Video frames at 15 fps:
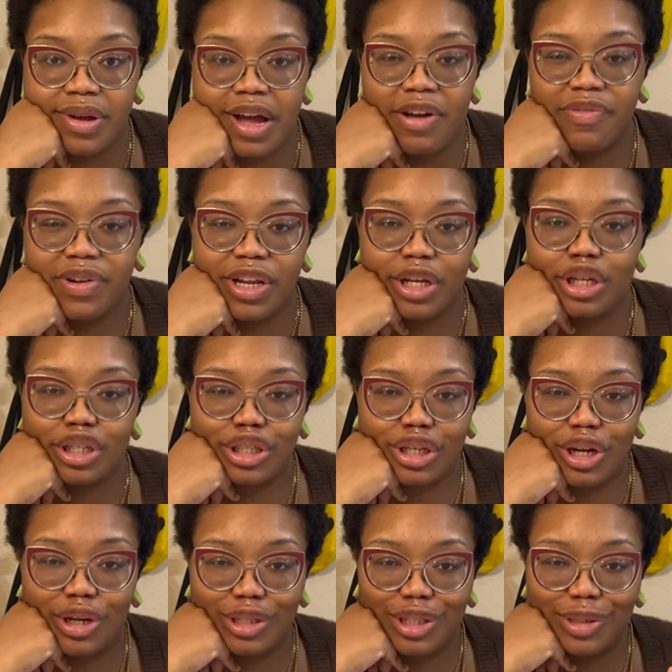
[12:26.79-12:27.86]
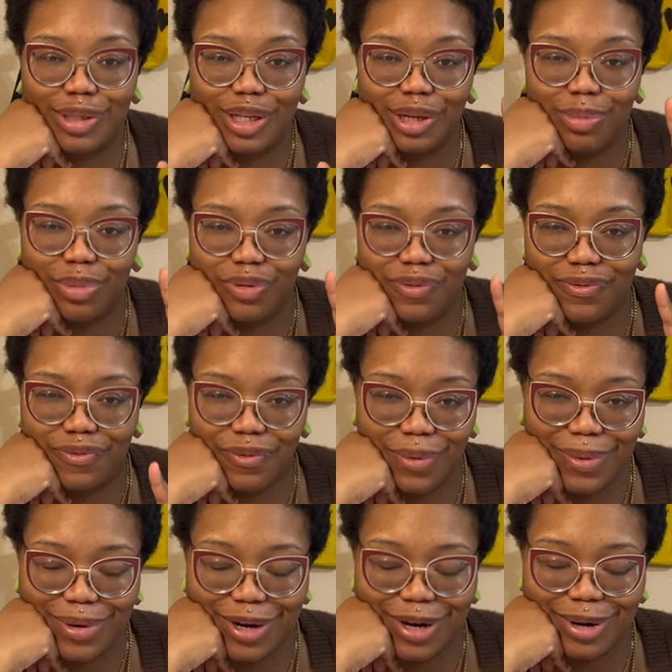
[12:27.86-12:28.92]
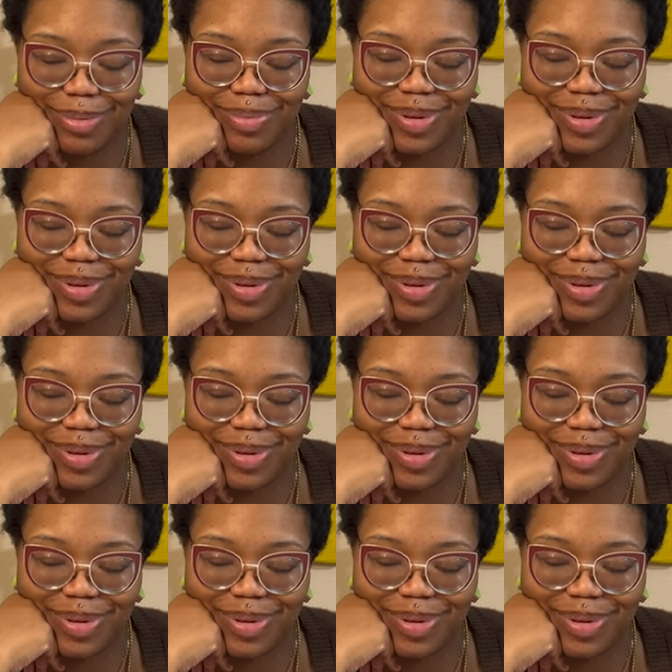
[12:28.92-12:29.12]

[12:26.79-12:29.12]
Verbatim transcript: I feel like I should have also did it before,